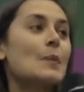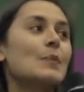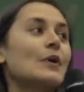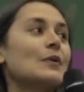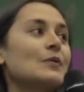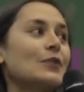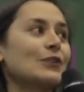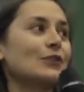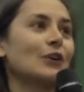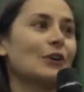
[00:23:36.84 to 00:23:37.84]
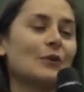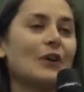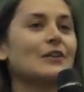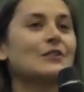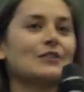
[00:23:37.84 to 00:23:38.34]
But first of all, I
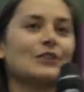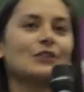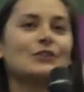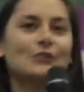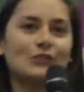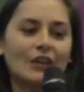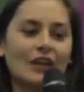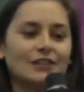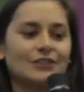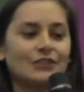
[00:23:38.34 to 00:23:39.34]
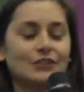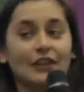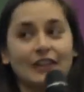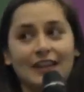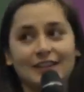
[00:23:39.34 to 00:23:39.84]
want to give a huge thanks
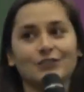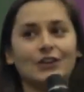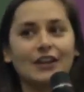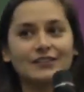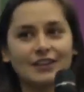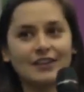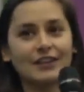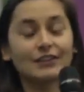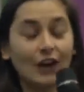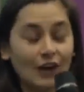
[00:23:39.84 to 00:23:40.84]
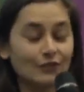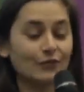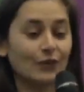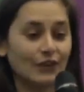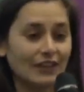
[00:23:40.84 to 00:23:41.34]
to, again, the JS
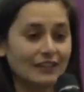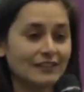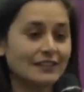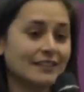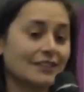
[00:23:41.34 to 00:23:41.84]
Unconf organizers,